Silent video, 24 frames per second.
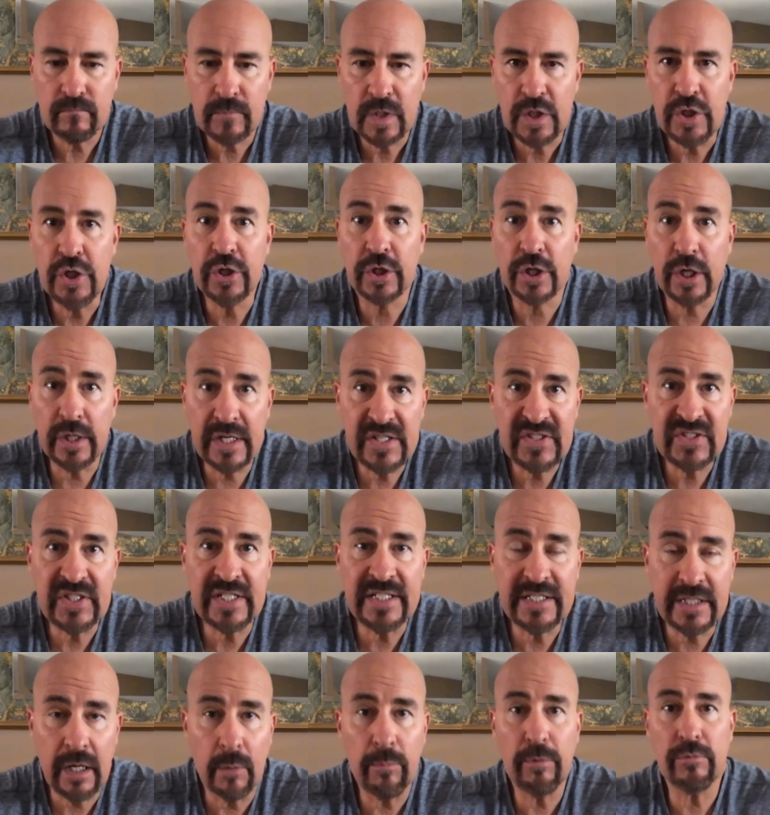you're going to see
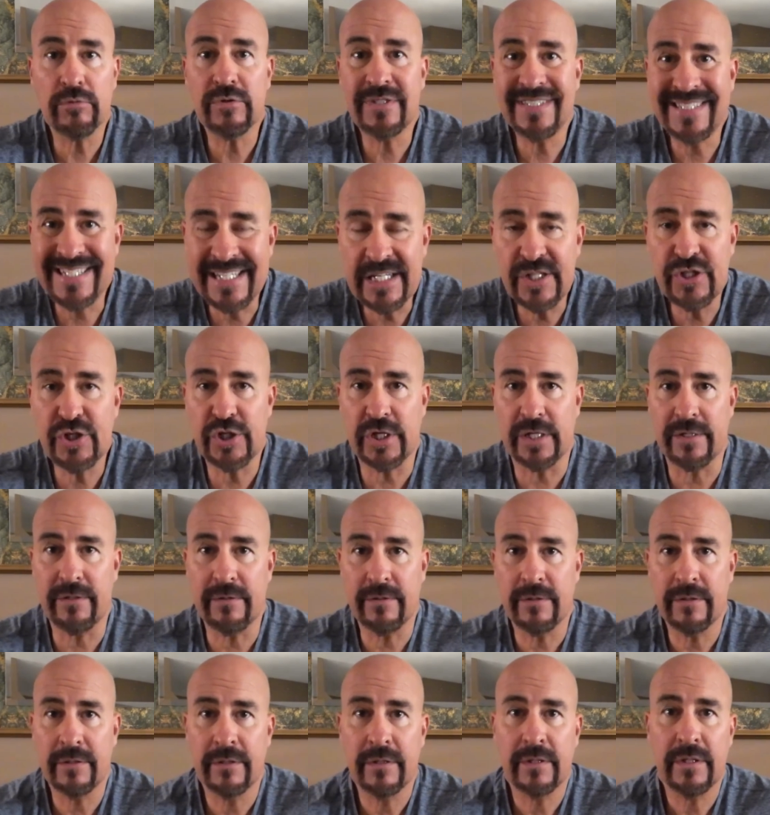double-digit
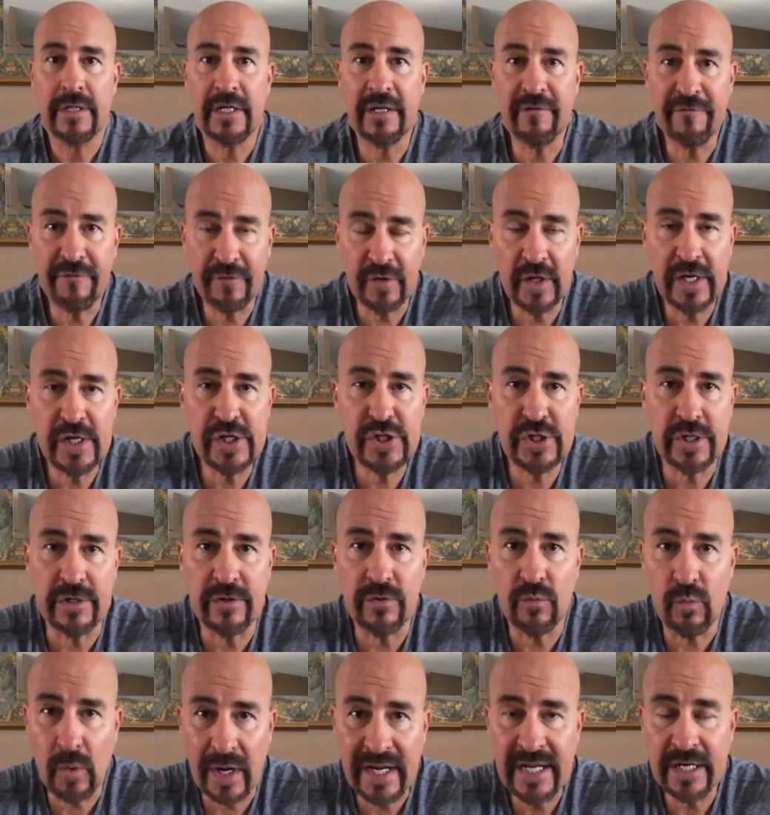inflation
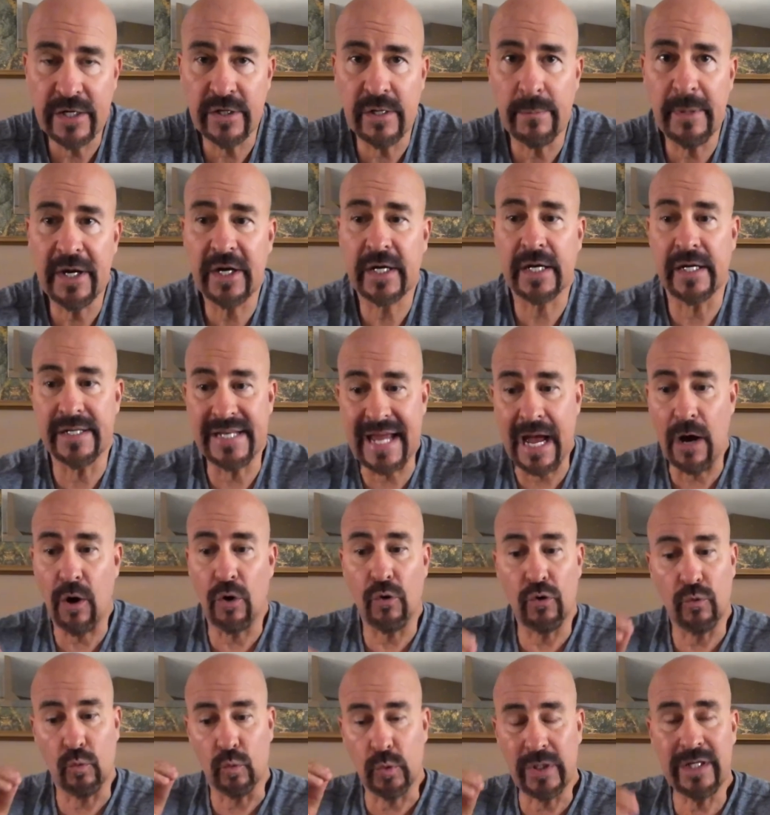right here in America.
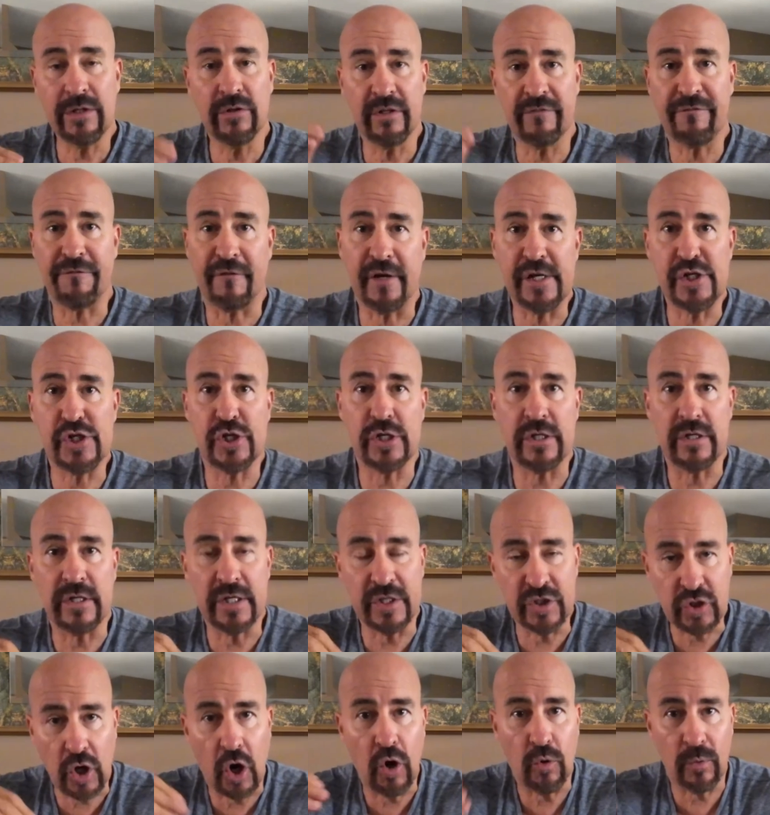Now, real inflation
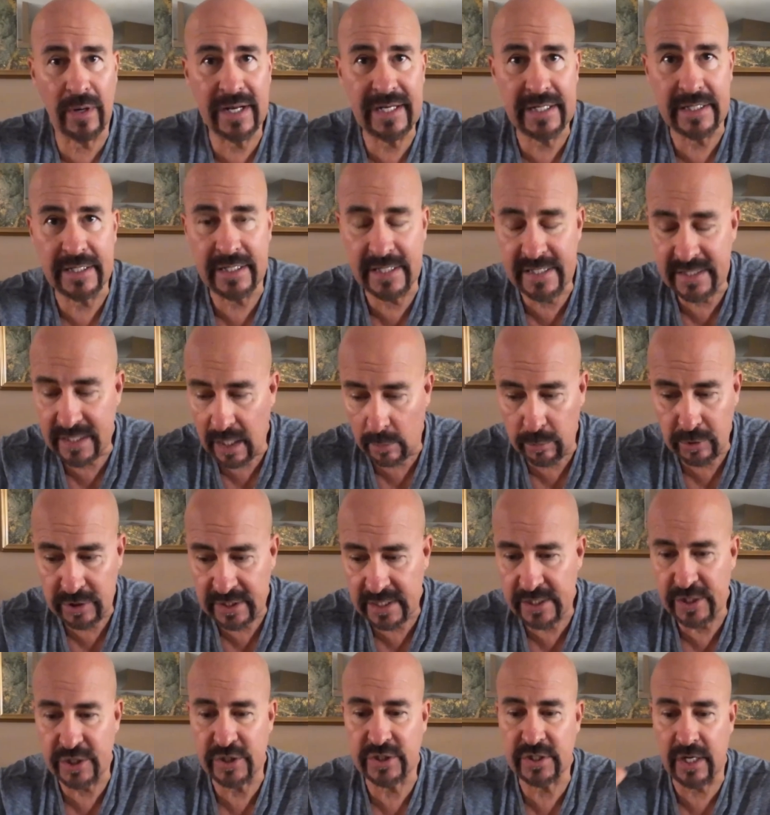is already in double
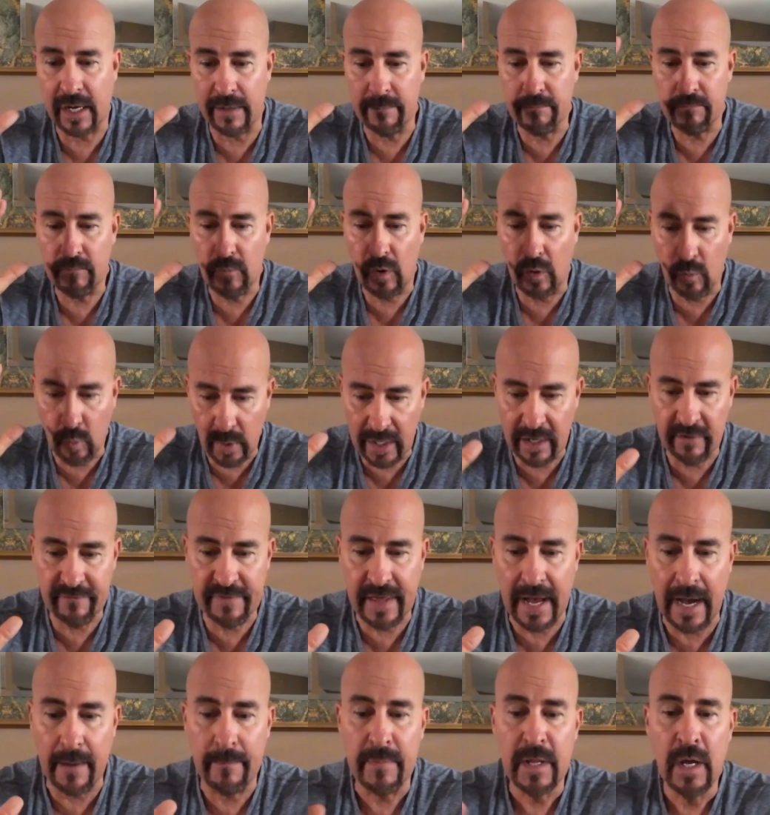digits. I'm aware of
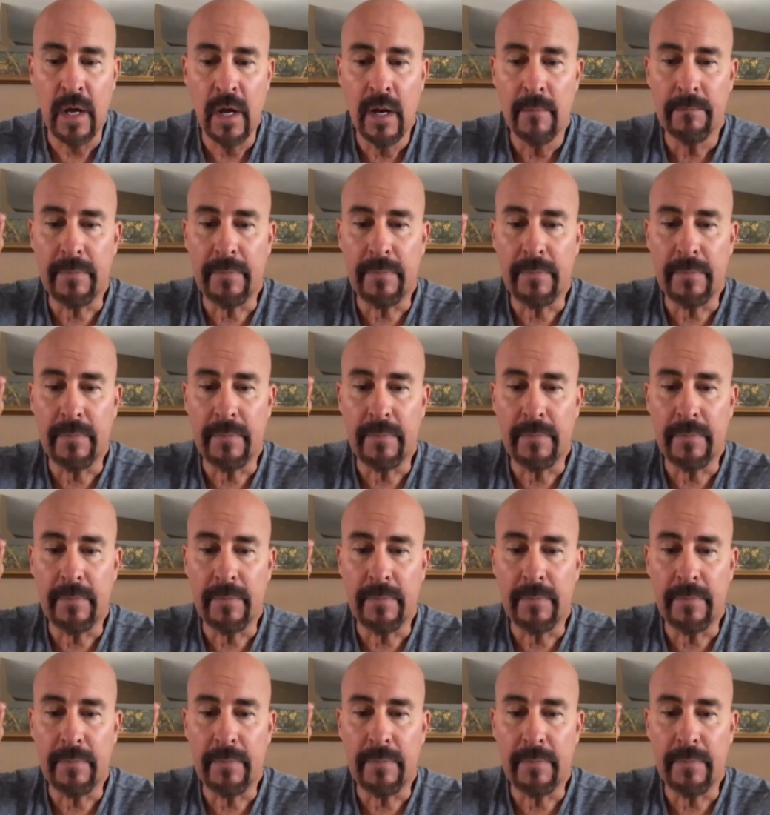that.